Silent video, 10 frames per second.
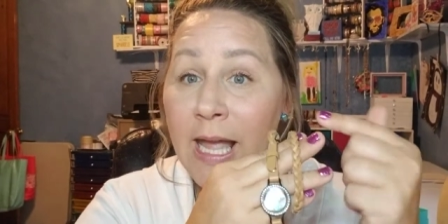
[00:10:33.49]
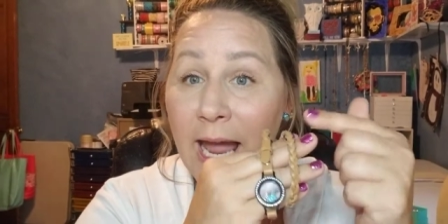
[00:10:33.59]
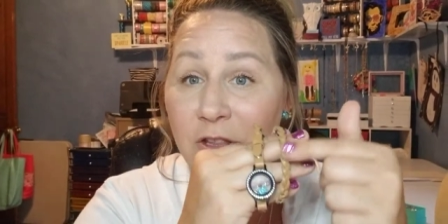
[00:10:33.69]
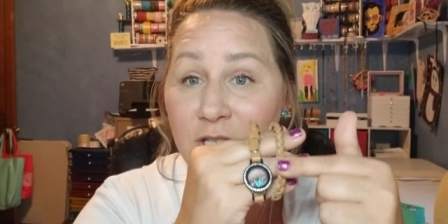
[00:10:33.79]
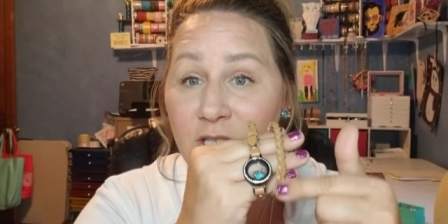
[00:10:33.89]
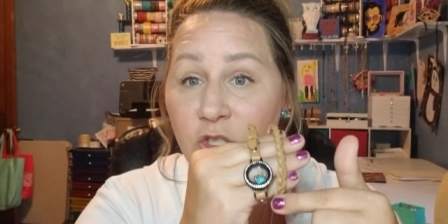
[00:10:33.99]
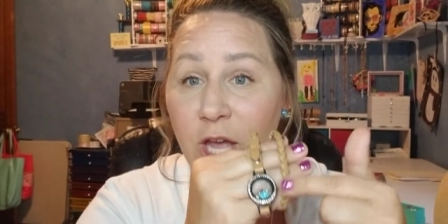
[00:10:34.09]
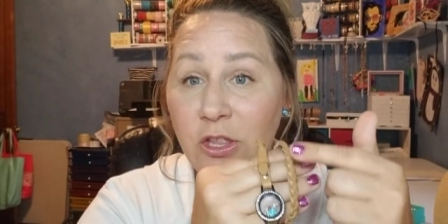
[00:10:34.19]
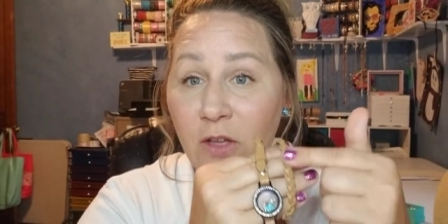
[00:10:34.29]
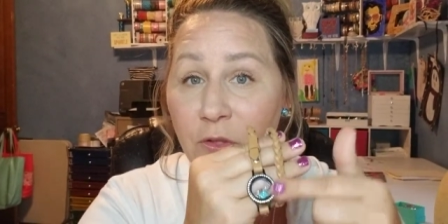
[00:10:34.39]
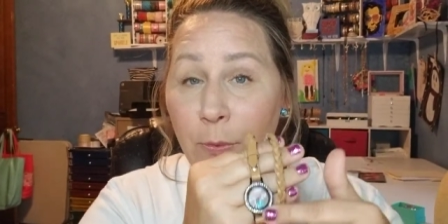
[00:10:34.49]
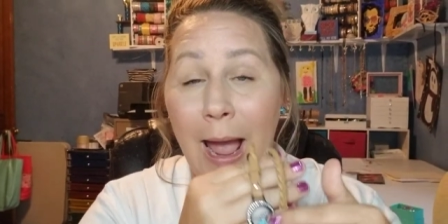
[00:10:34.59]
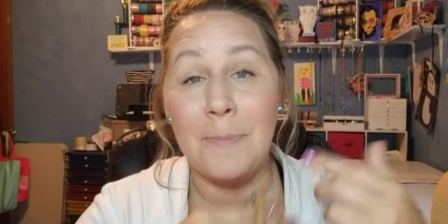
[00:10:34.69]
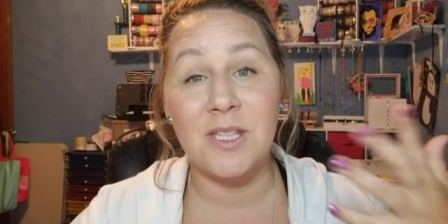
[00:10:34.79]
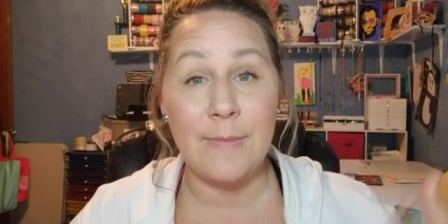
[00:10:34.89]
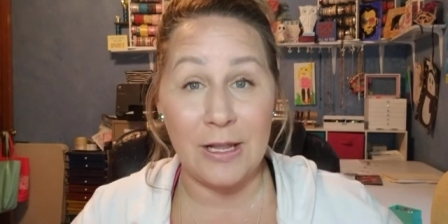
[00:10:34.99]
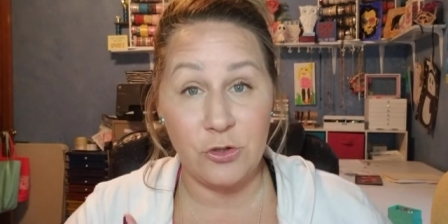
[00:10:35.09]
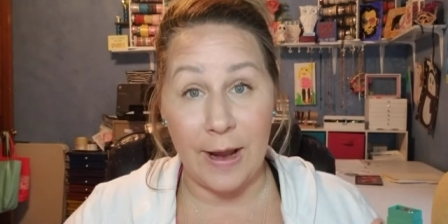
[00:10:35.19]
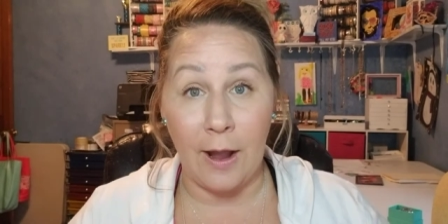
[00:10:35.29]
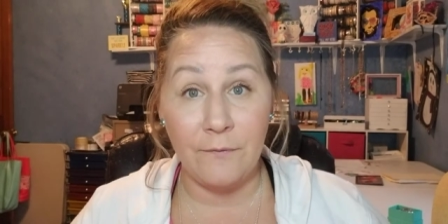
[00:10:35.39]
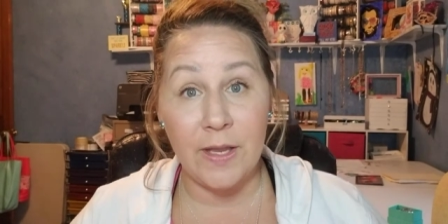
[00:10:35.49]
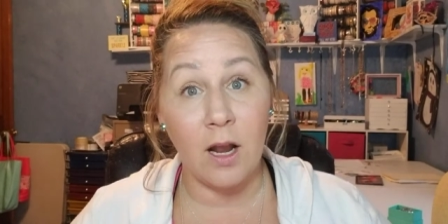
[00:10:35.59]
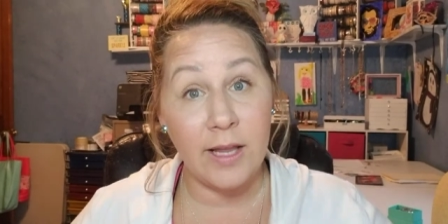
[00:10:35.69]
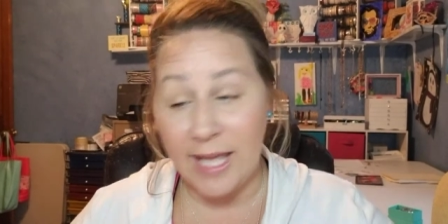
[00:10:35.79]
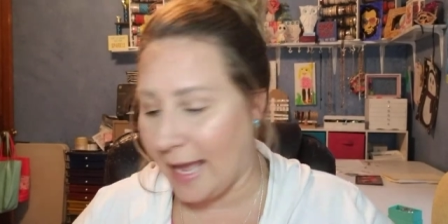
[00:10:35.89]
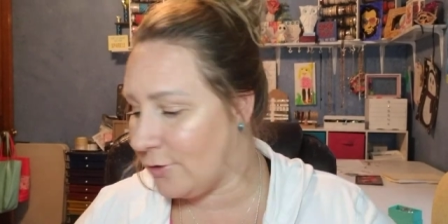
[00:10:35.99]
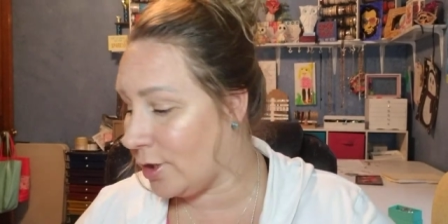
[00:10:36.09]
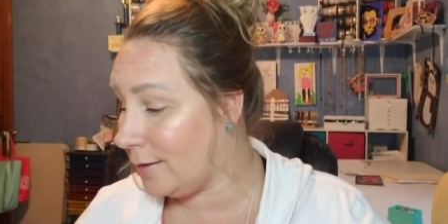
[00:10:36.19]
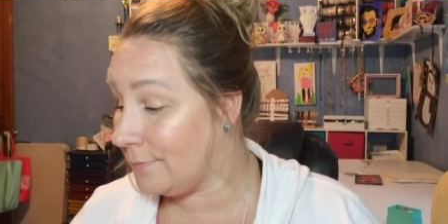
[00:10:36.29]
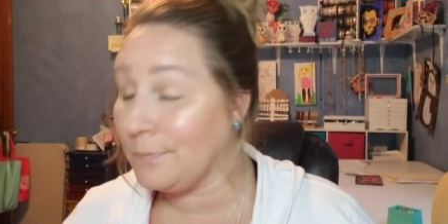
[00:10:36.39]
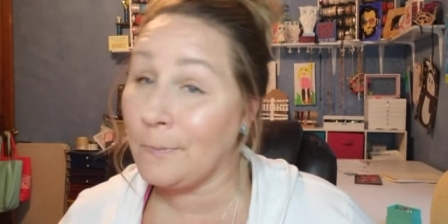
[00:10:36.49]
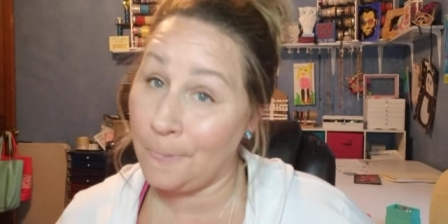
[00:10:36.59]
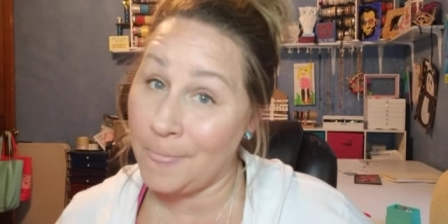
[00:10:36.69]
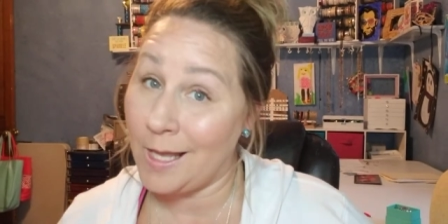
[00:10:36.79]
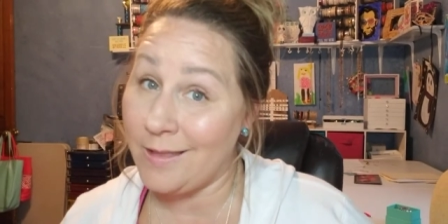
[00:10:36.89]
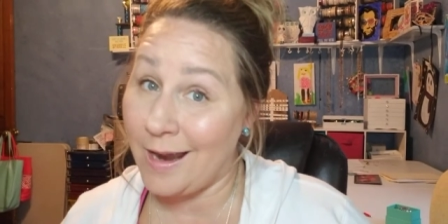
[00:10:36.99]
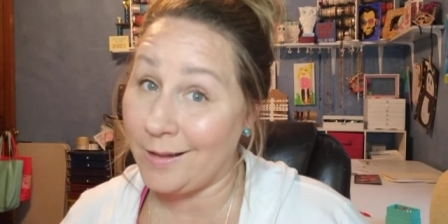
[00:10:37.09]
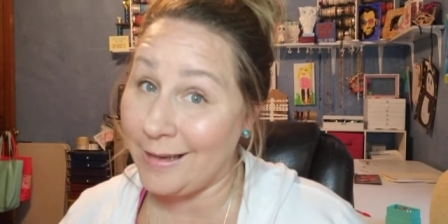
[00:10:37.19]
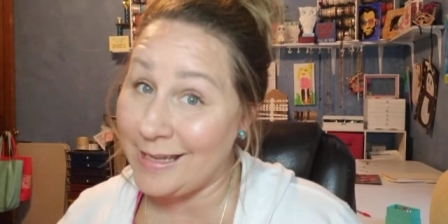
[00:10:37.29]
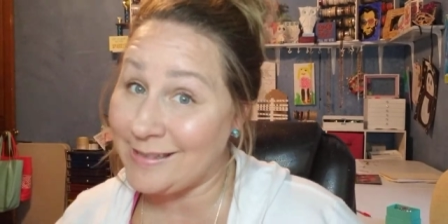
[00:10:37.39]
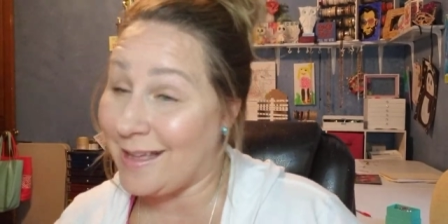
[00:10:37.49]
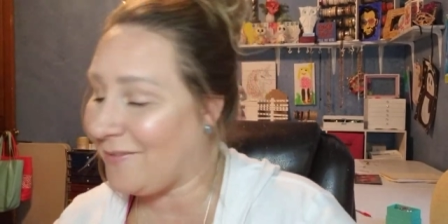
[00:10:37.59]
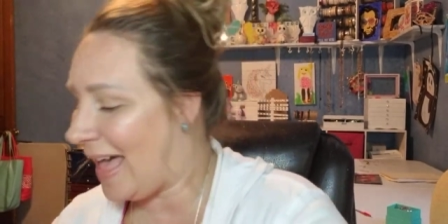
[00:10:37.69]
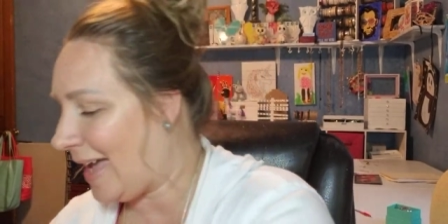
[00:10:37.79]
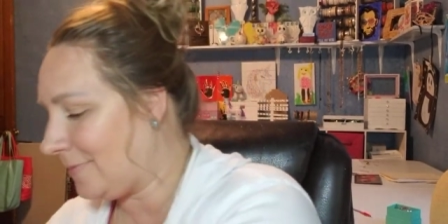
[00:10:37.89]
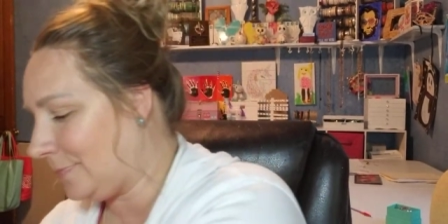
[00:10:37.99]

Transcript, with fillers: and just change out the wraps to match your outfit on occasion. A lot of ladies love that.